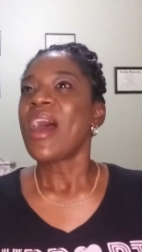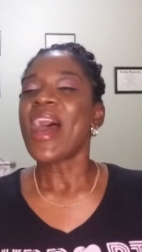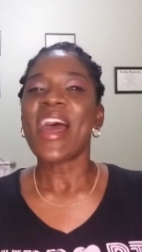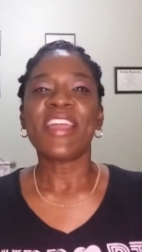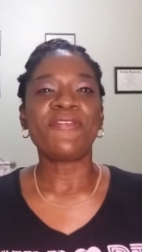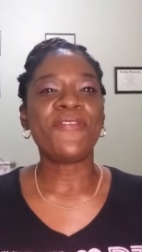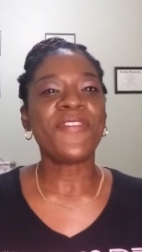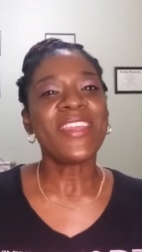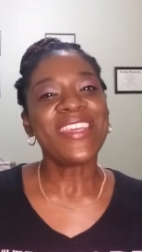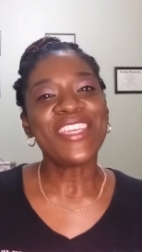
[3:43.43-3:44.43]
I
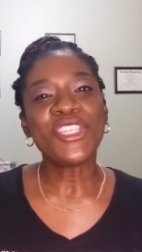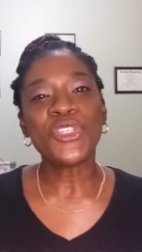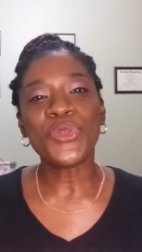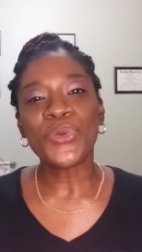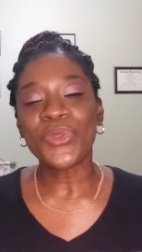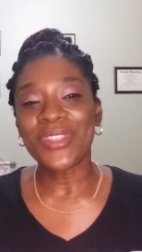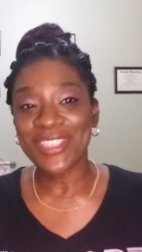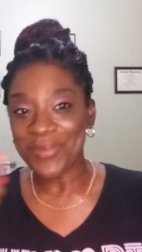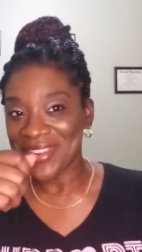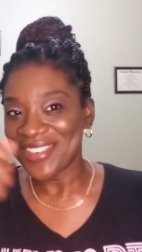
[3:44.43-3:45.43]
fit into, this is
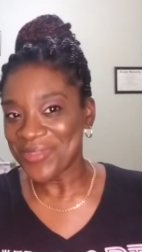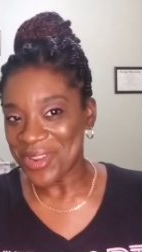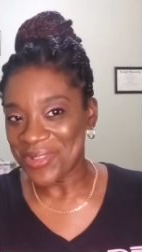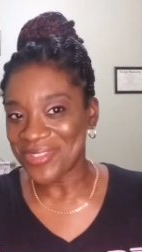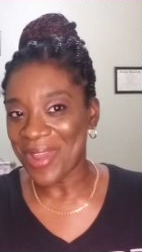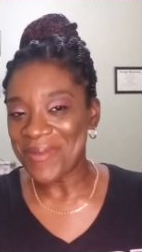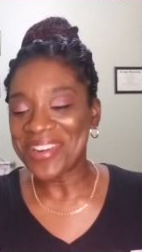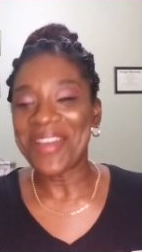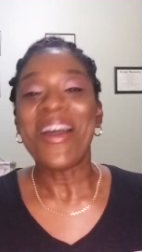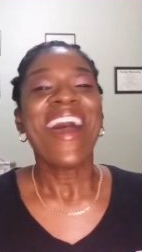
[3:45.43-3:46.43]
me scribing now,